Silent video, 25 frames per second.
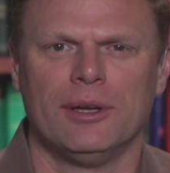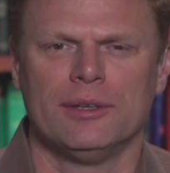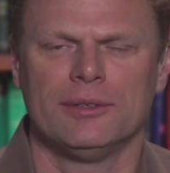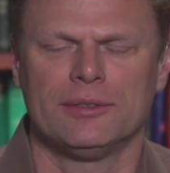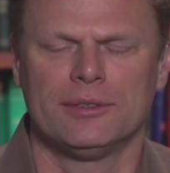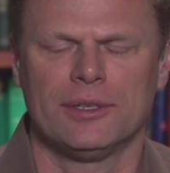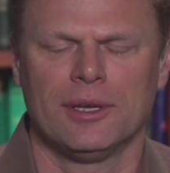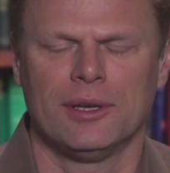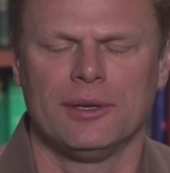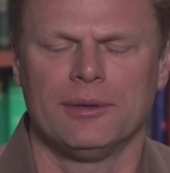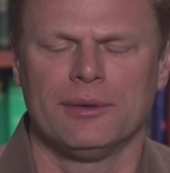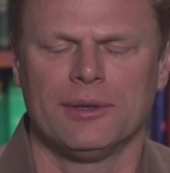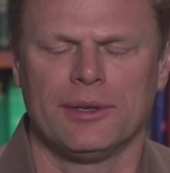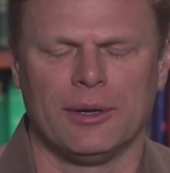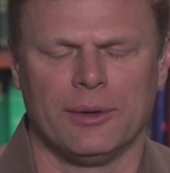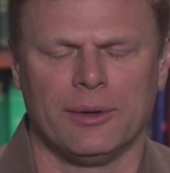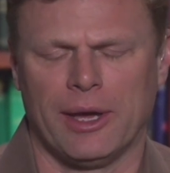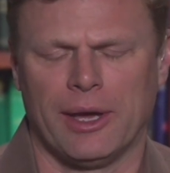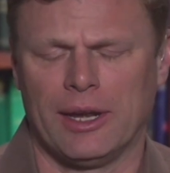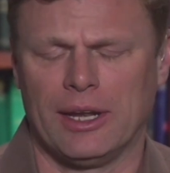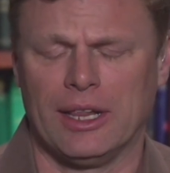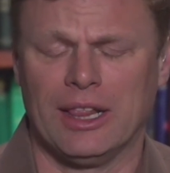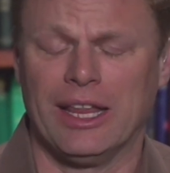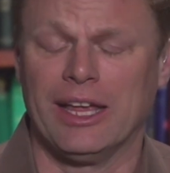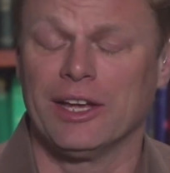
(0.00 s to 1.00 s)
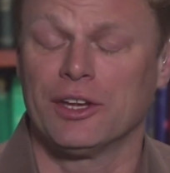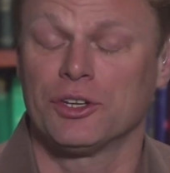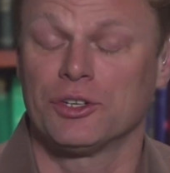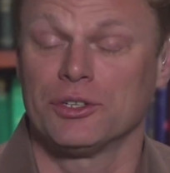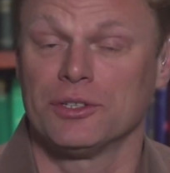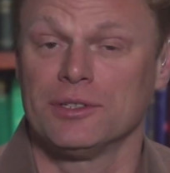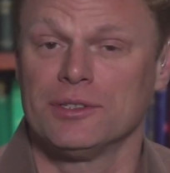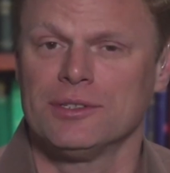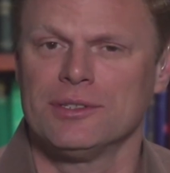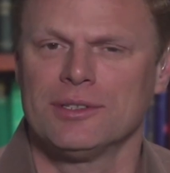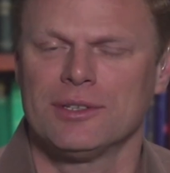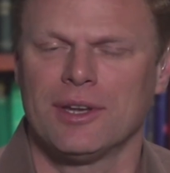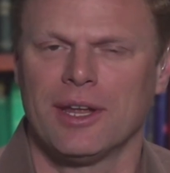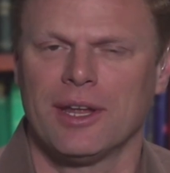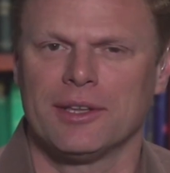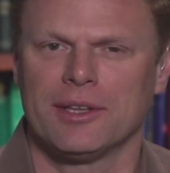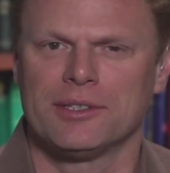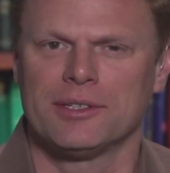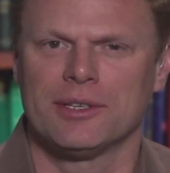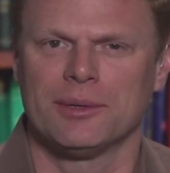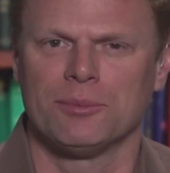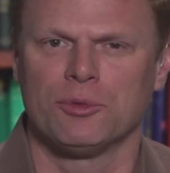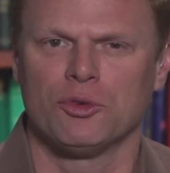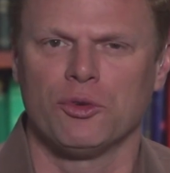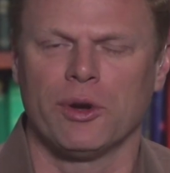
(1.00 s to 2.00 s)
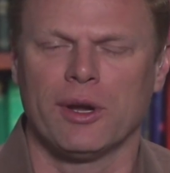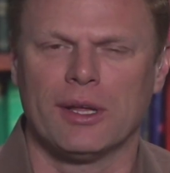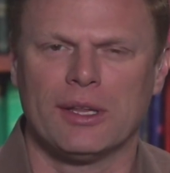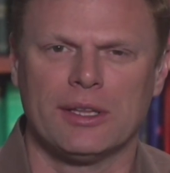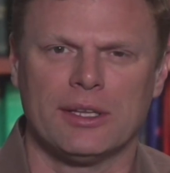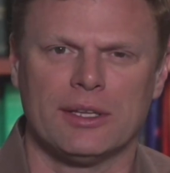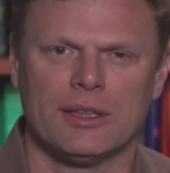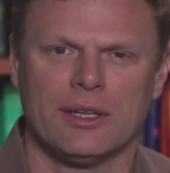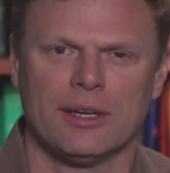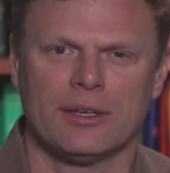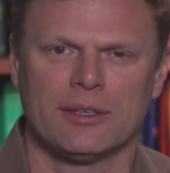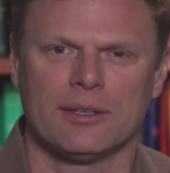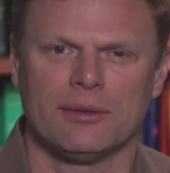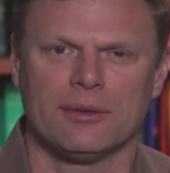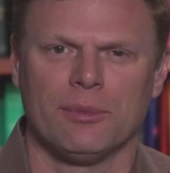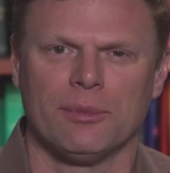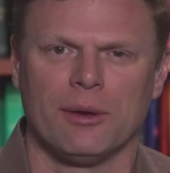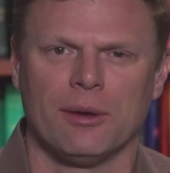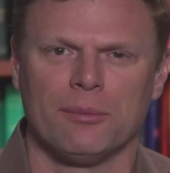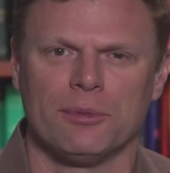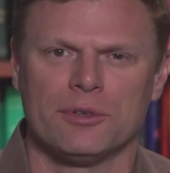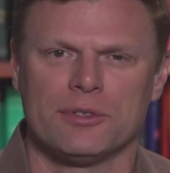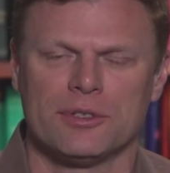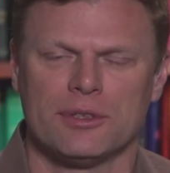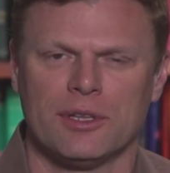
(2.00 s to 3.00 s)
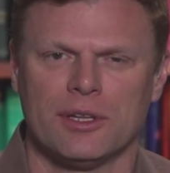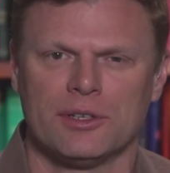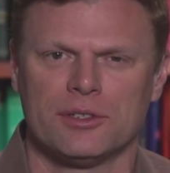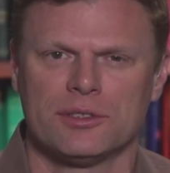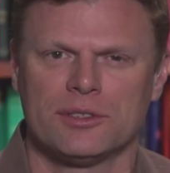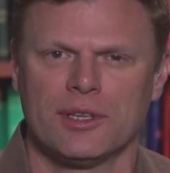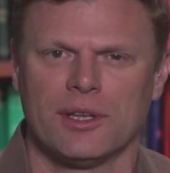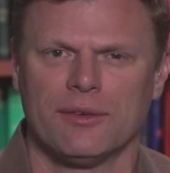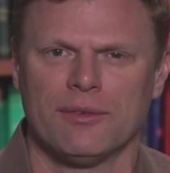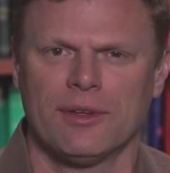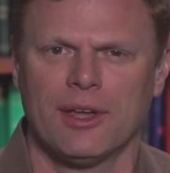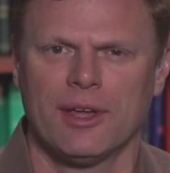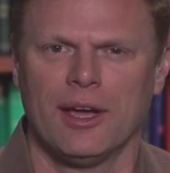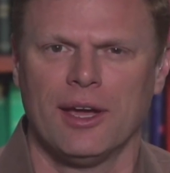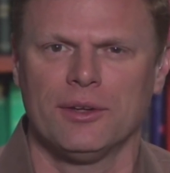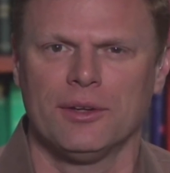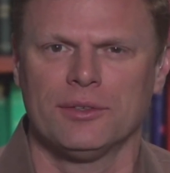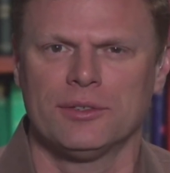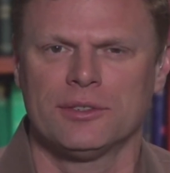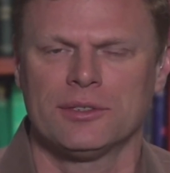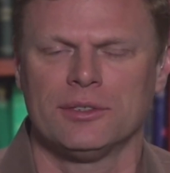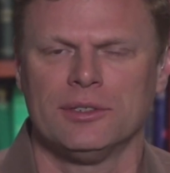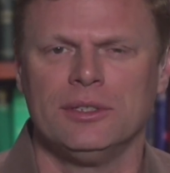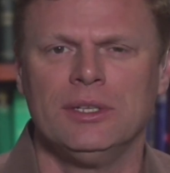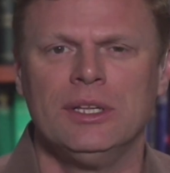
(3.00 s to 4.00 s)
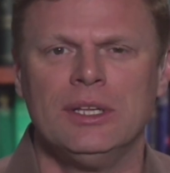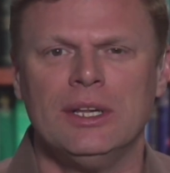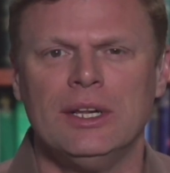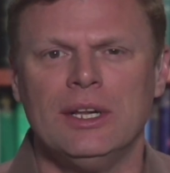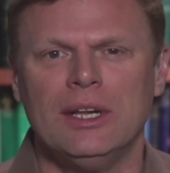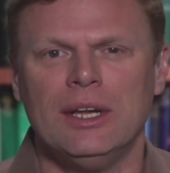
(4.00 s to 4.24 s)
had elections and had some directly elected members of the Legislative Council.